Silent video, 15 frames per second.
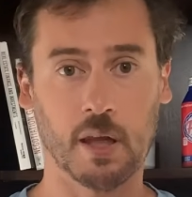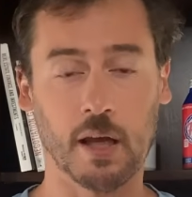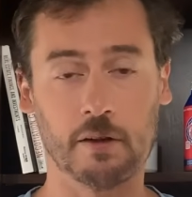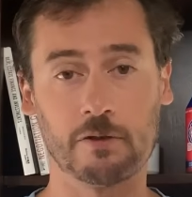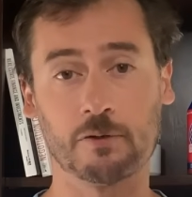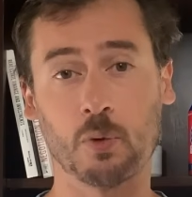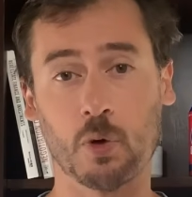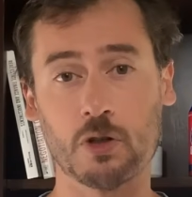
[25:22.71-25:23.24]
At
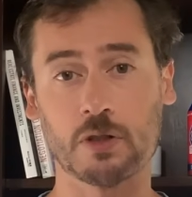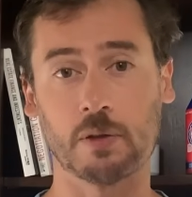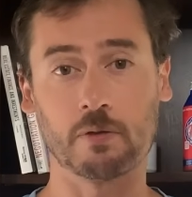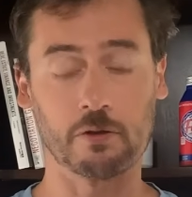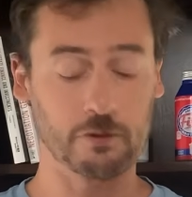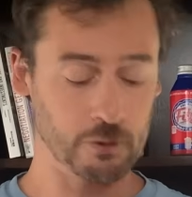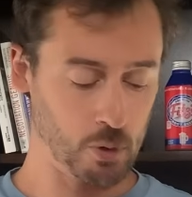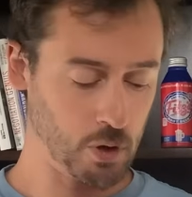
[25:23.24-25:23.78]
Forge
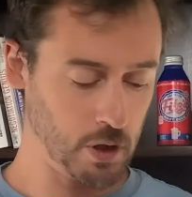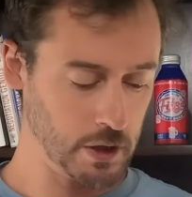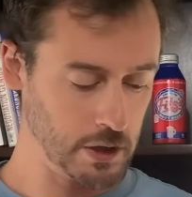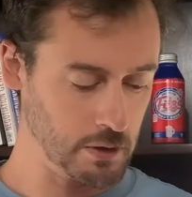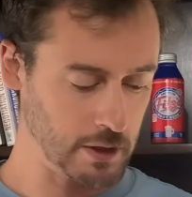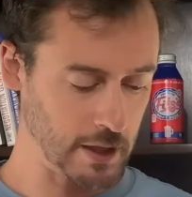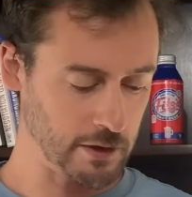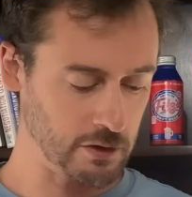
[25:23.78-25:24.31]
level 4,
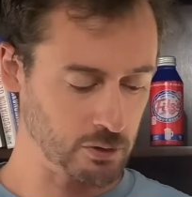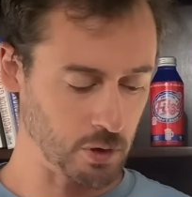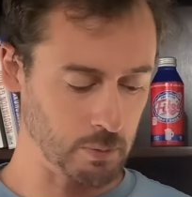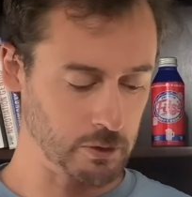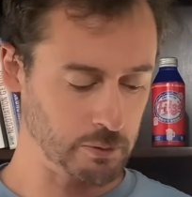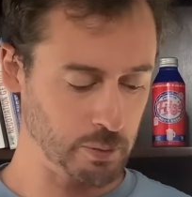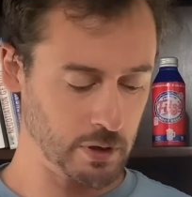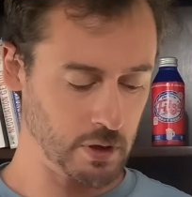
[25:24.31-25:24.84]
you get
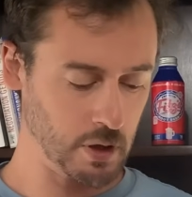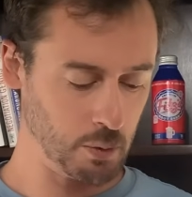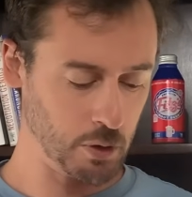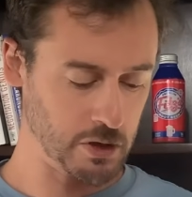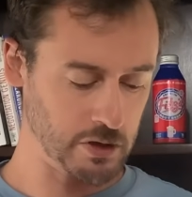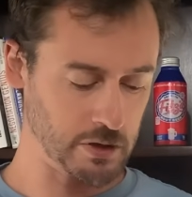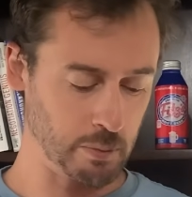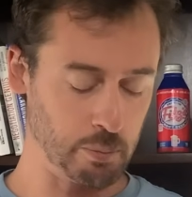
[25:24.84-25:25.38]
Storm Splitter,
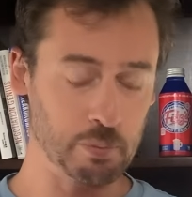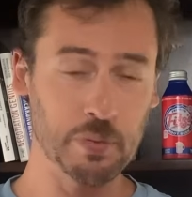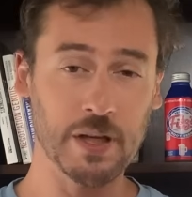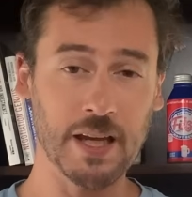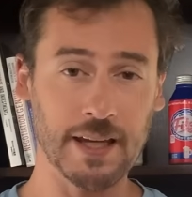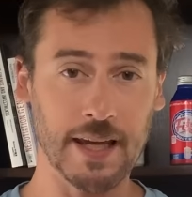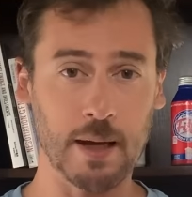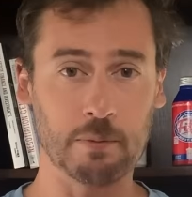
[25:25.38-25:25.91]
which is a
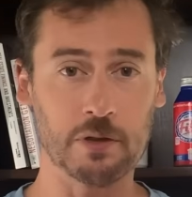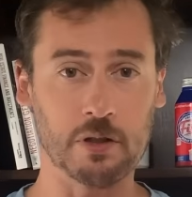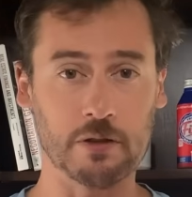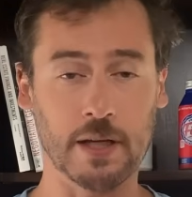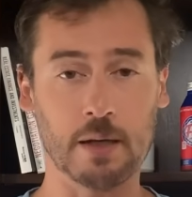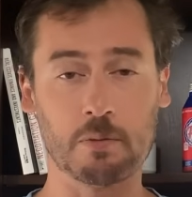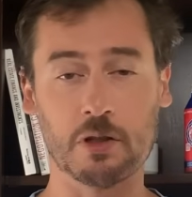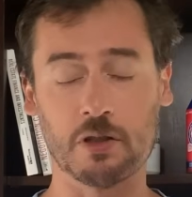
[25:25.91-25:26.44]
big amp to your
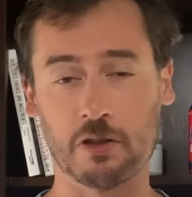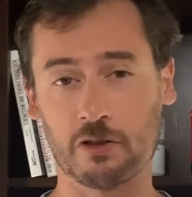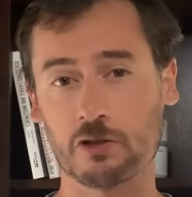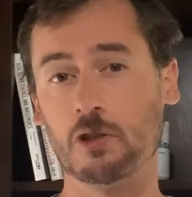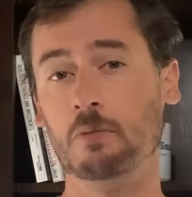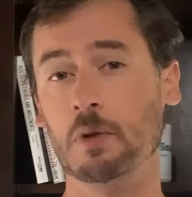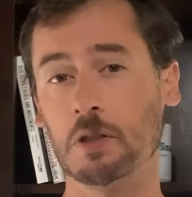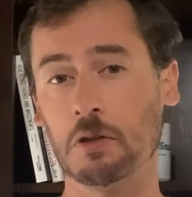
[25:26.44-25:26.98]
damage,
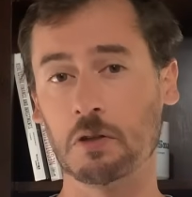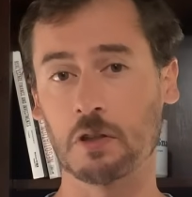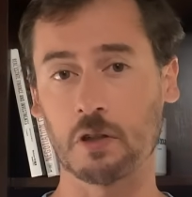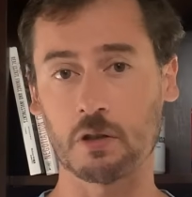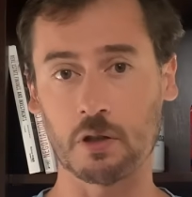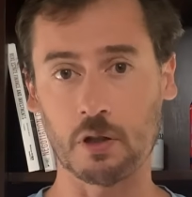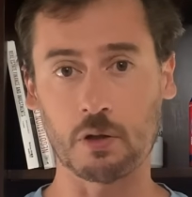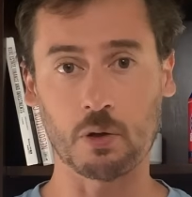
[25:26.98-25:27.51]
assuming you can
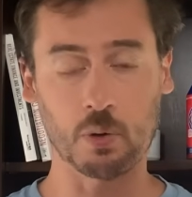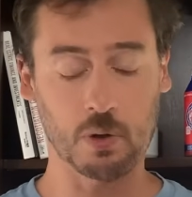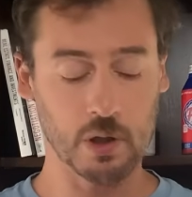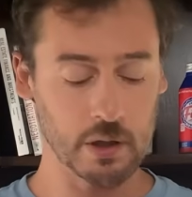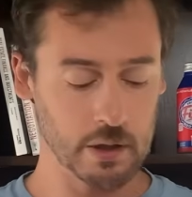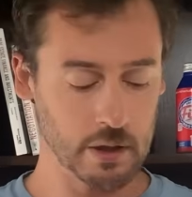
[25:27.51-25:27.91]
clear Horde.